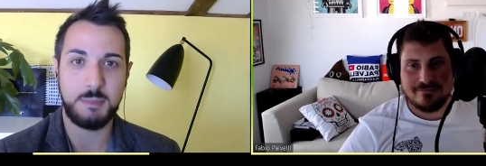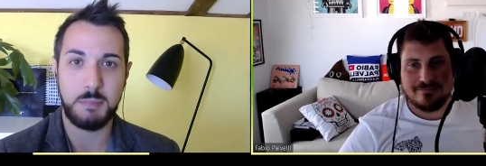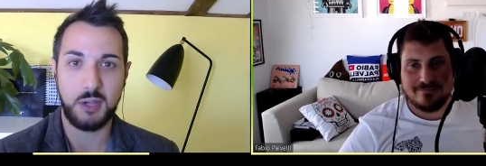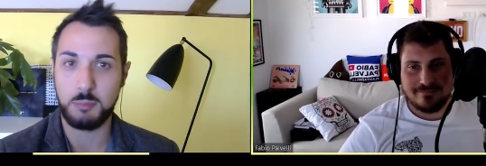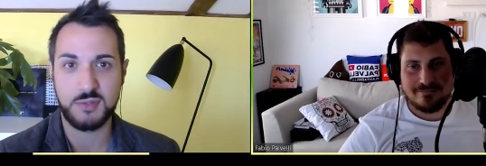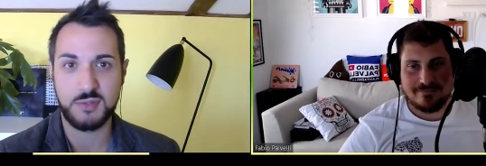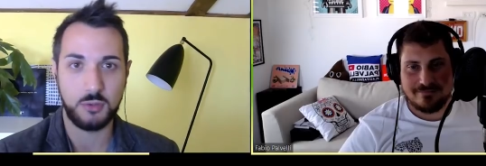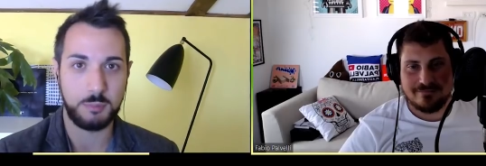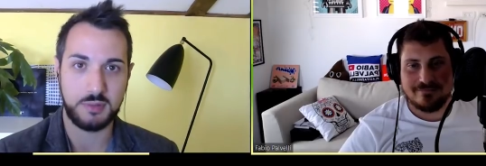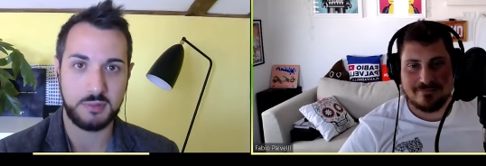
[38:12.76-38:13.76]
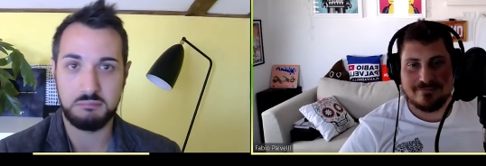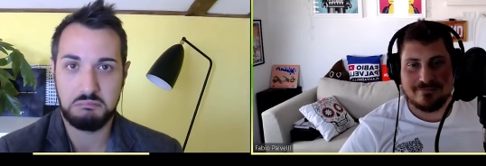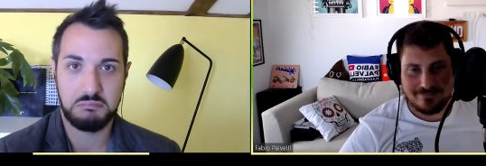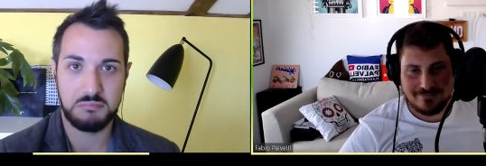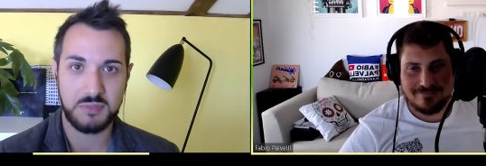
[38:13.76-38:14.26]
Speaker 1: keep my options open.
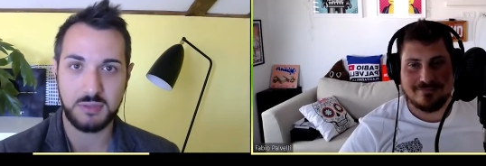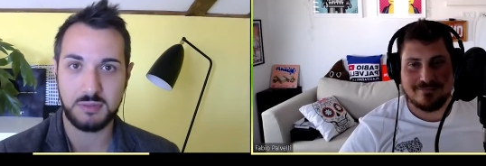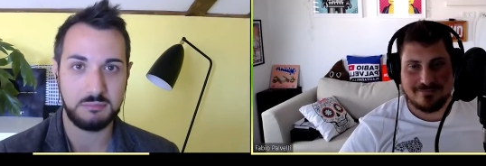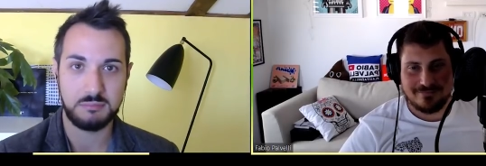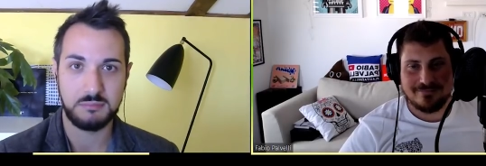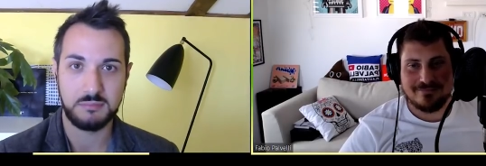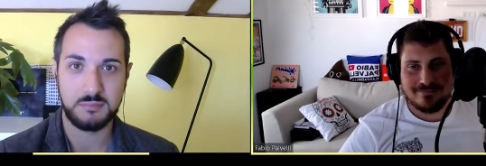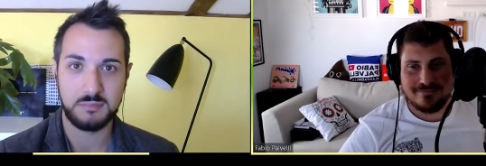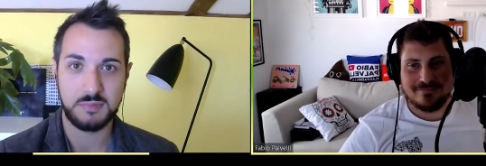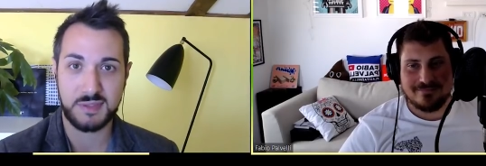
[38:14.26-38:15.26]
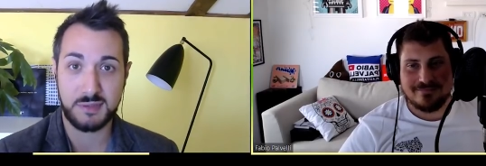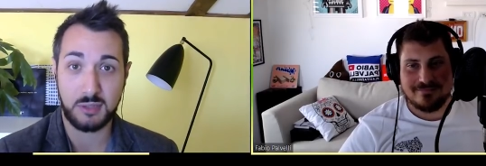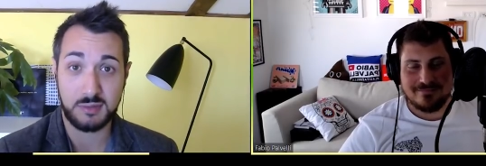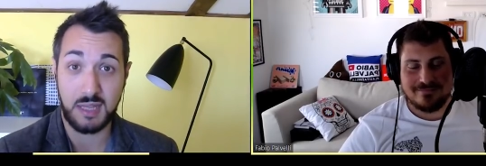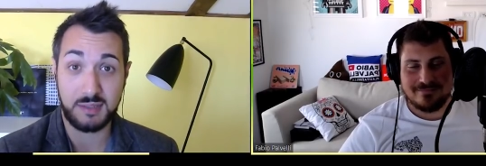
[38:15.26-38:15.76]
So it's
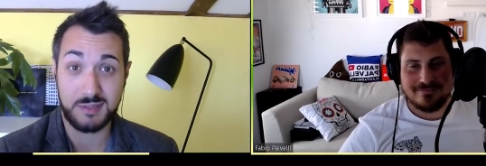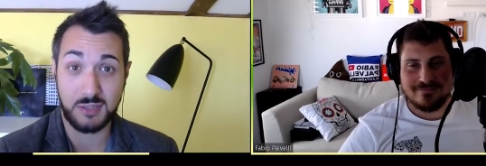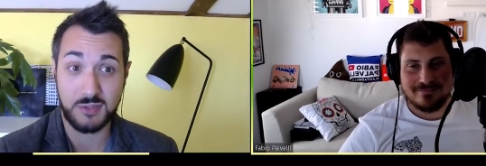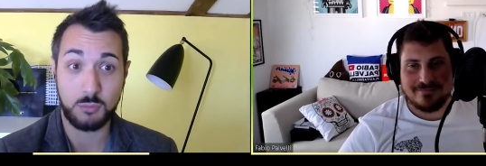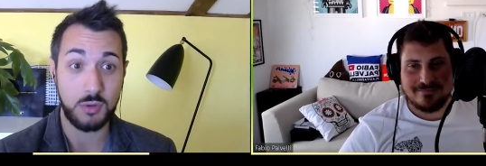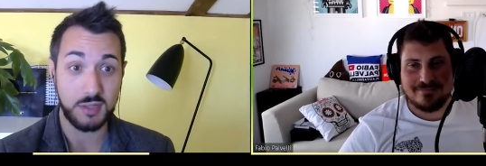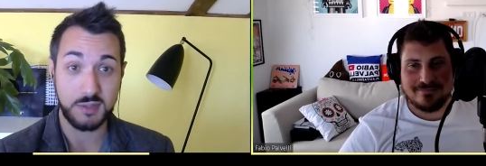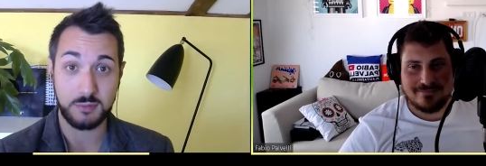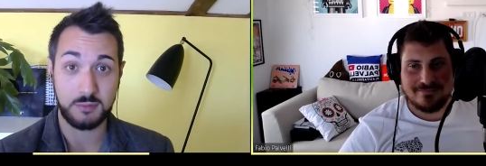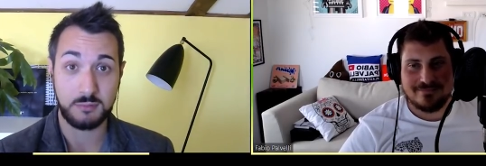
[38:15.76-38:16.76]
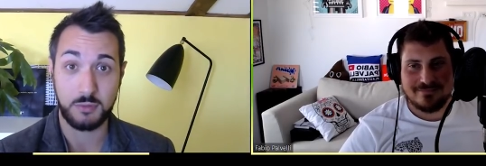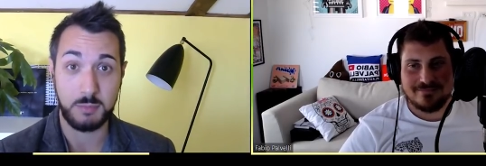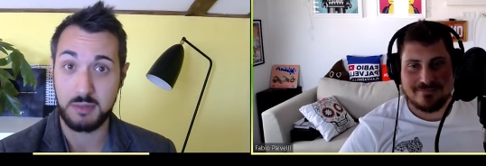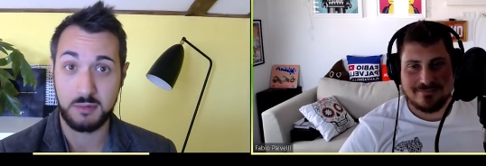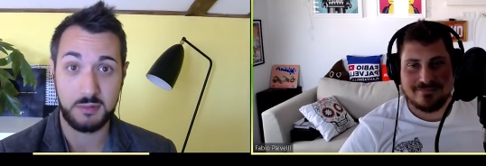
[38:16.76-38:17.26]
not so worrying for
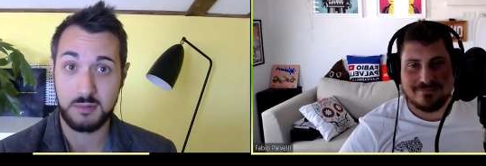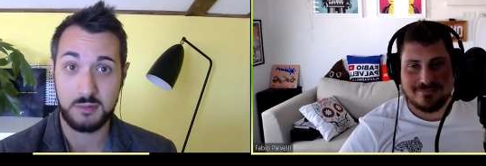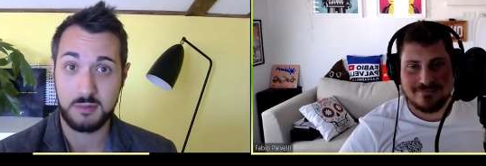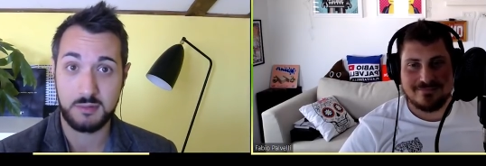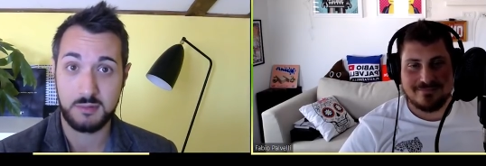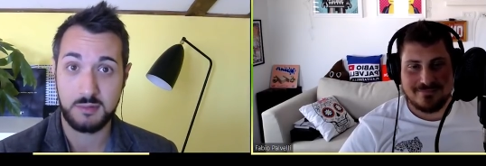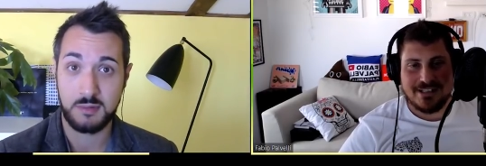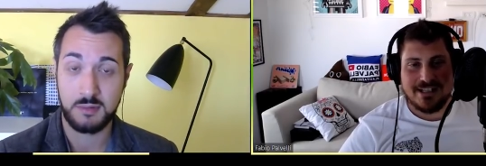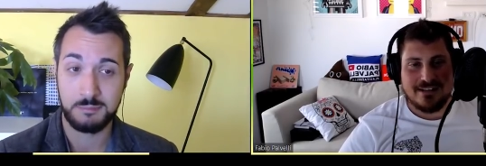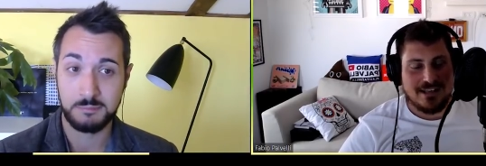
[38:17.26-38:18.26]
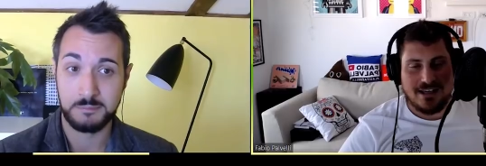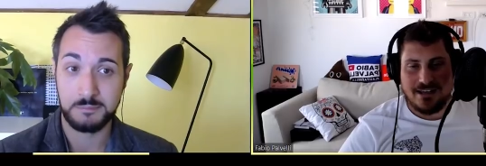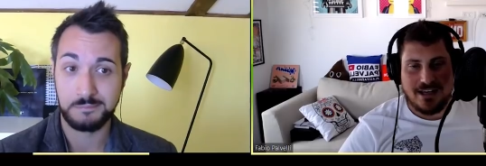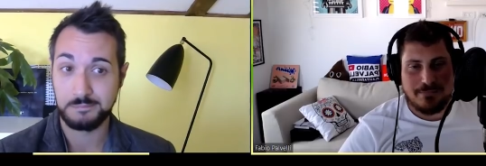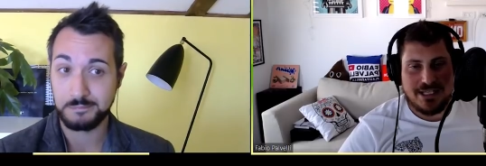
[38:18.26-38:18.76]
me.
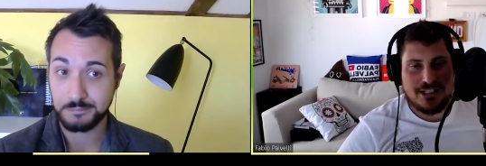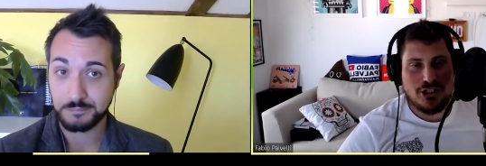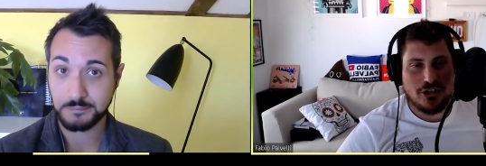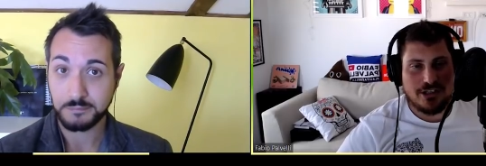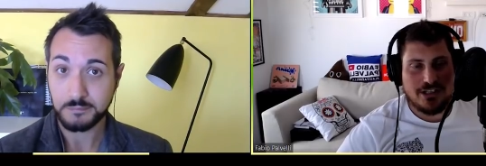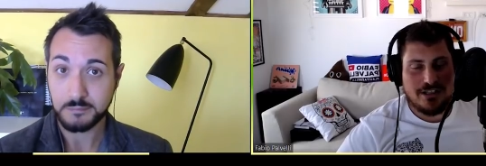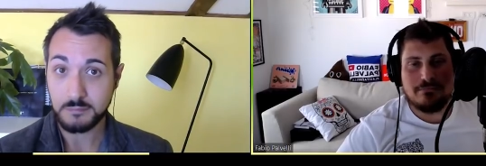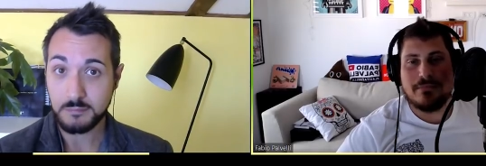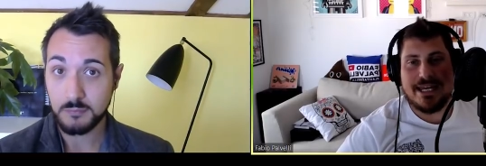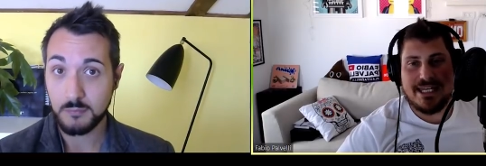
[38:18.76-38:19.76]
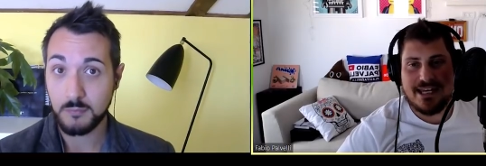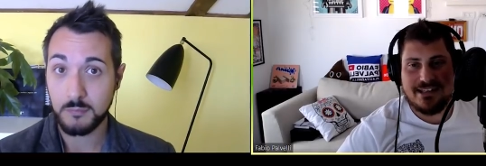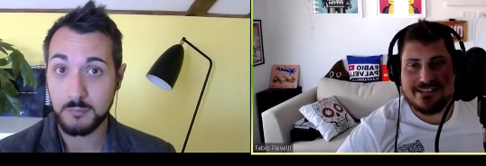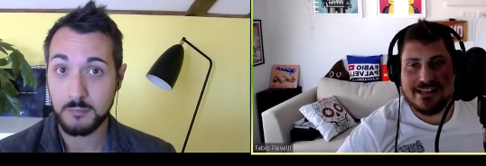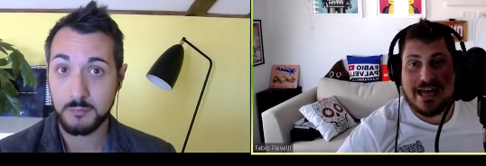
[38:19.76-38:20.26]
Speaker 2: Yeah, I mean, you know, in my
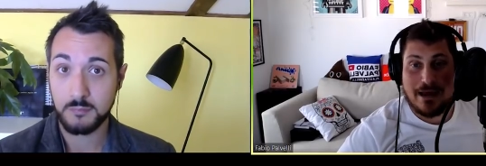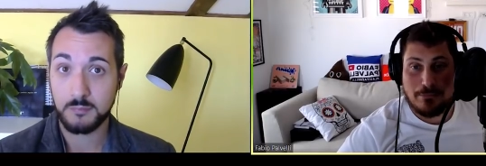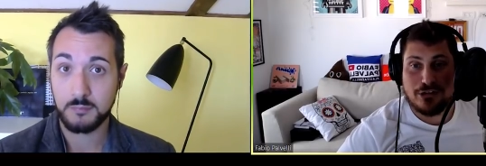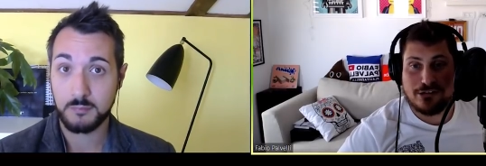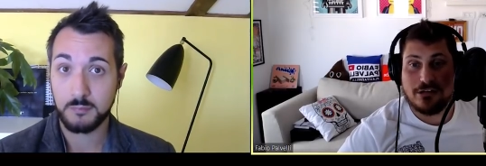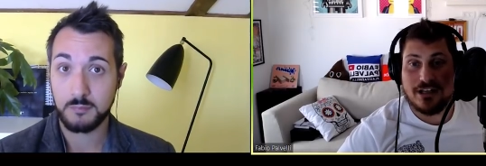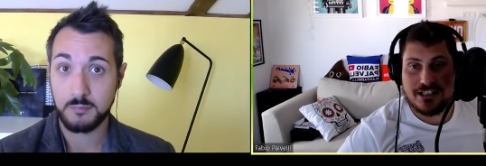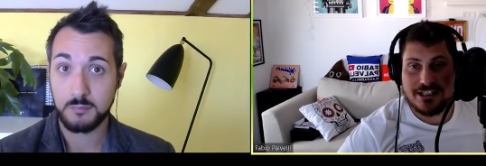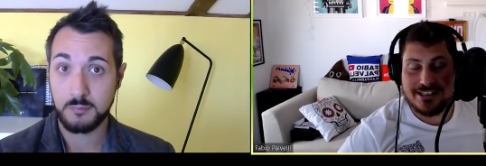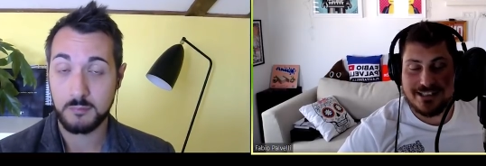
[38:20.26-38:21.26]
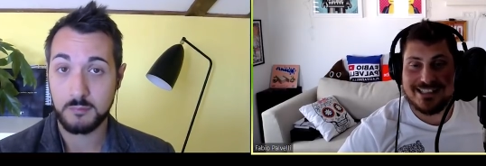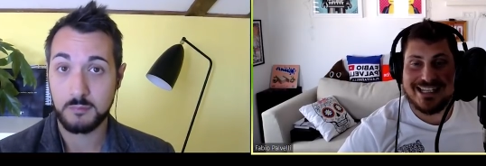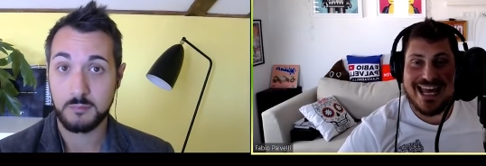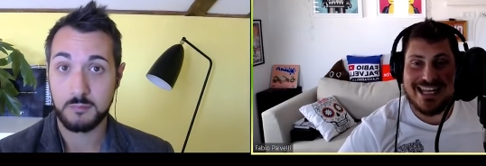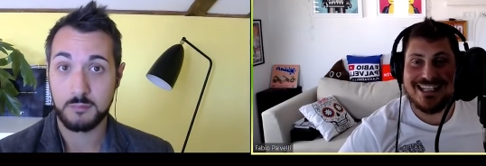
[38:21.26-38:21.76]
case, I'm also an
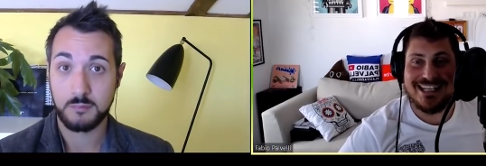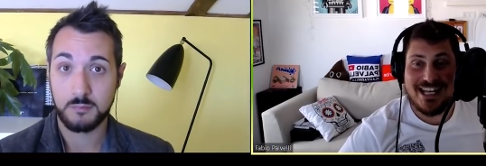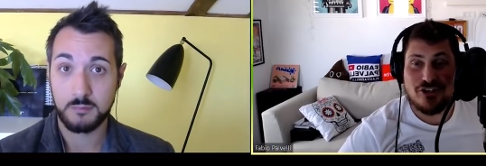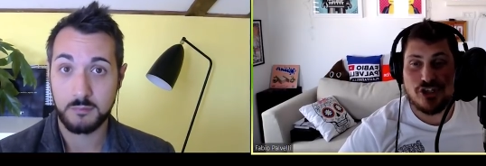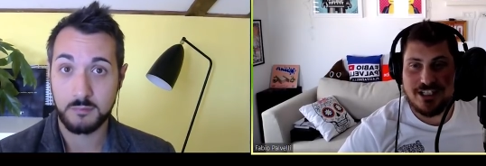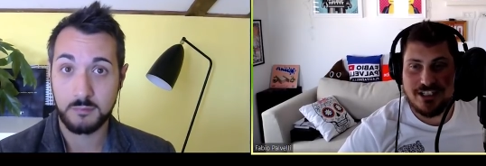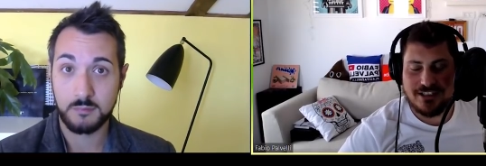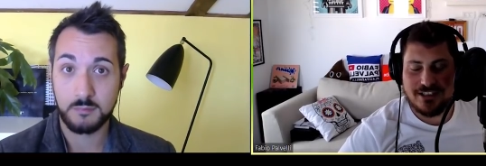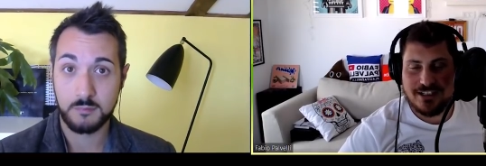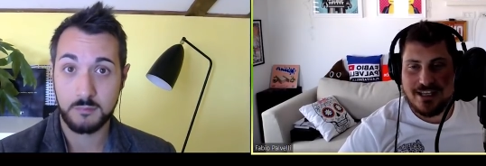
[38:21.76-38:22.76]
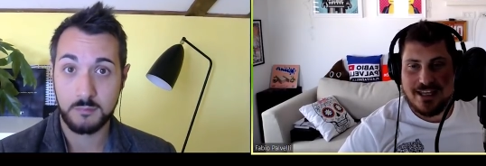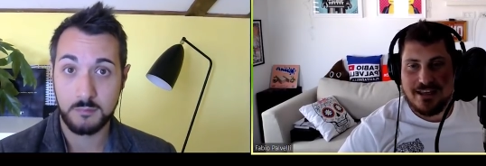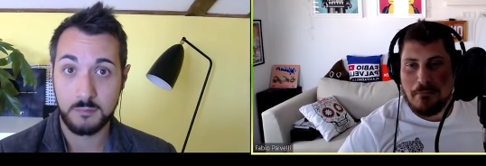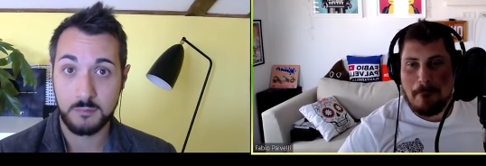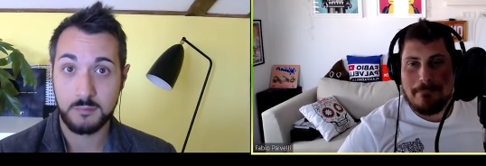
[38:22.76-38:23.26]
architect and an engineer,
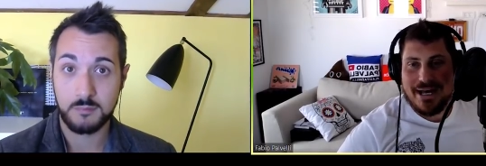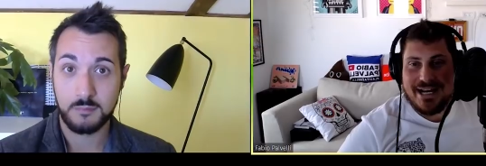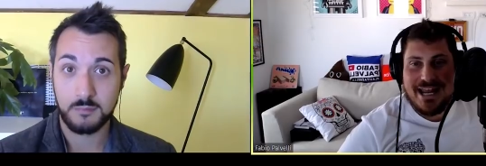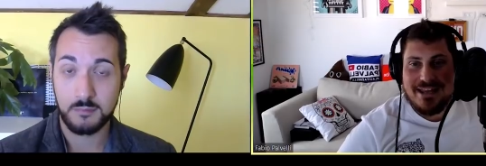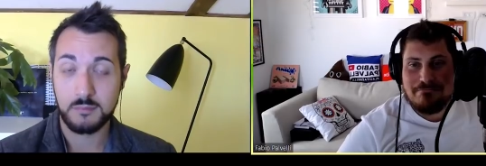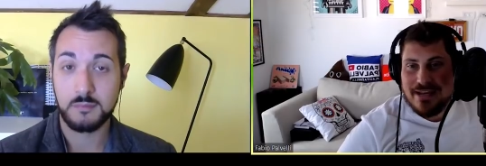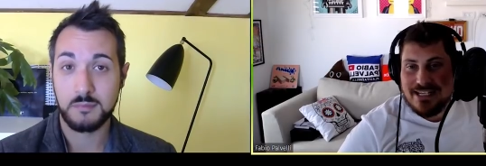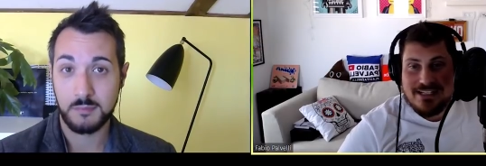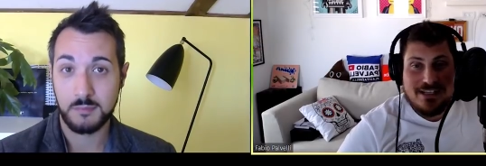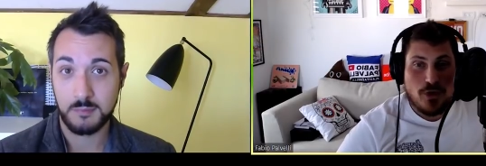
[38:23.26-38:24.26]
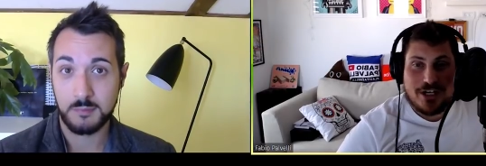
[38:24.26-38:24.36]
but I mainly